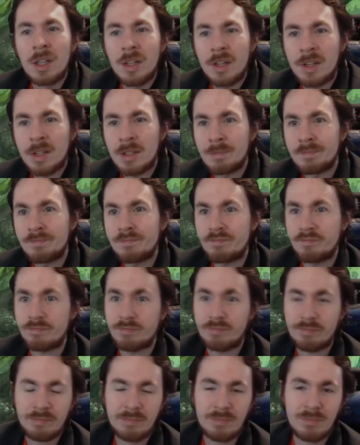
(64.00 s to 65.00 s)
Um,
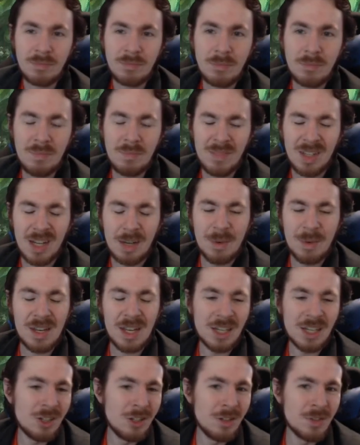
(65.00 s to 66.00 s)
I mean,
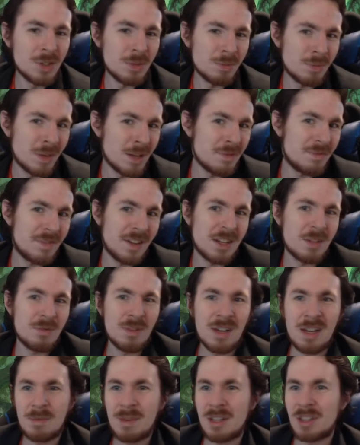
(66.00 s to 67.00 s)
elves might find a
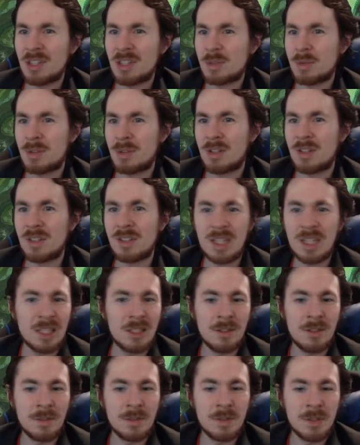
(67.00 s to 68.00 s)
way to make this work, because
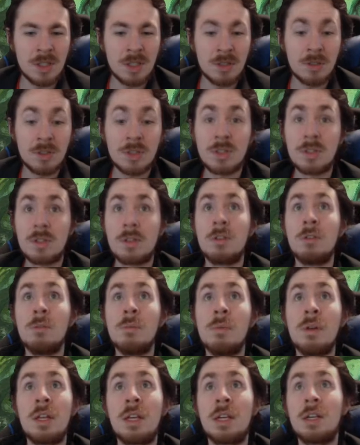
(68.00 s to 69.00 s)
elves, there's so
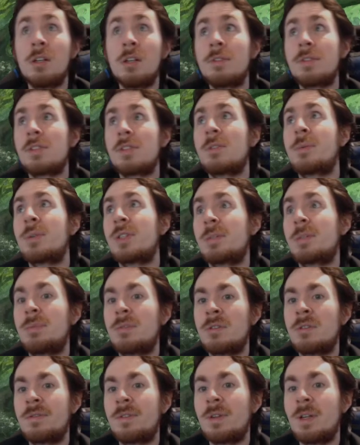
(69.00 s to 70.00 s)
many elves and so much
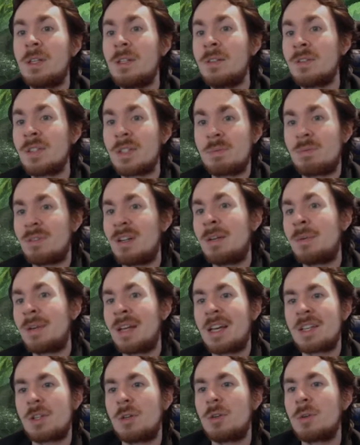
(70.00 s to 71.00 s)
support for elves, this probably
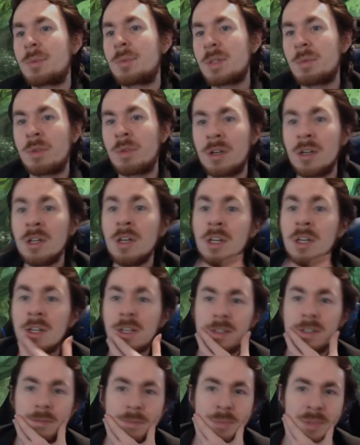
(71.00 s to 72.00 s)
has a home somewhere.
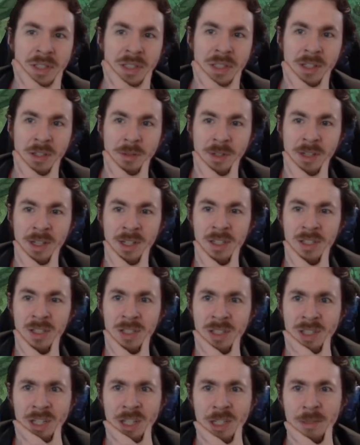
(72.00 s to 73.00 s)
But otherwise, it's
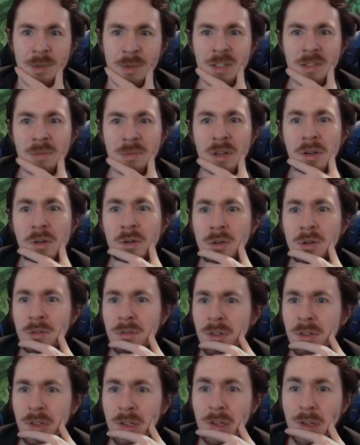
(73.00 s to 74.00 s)
just an expensive mana dork,
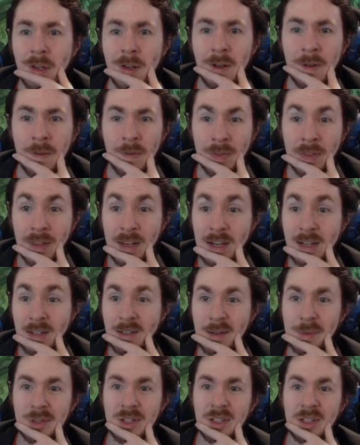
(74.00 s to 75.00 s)
really. I don't know
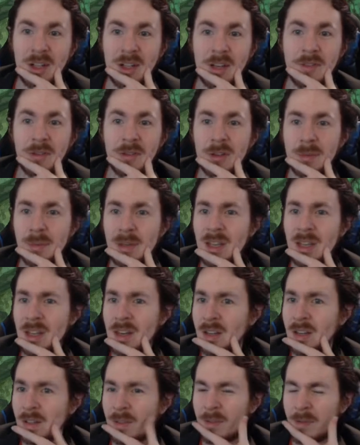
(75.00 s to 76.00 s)
how much life you're going to be
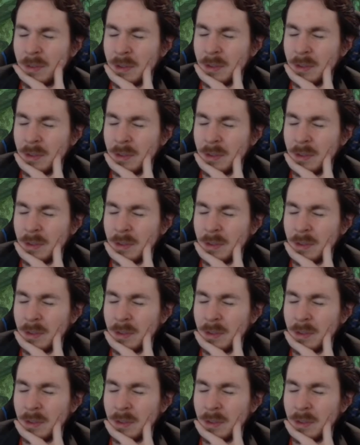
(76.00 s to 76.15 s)
gaining.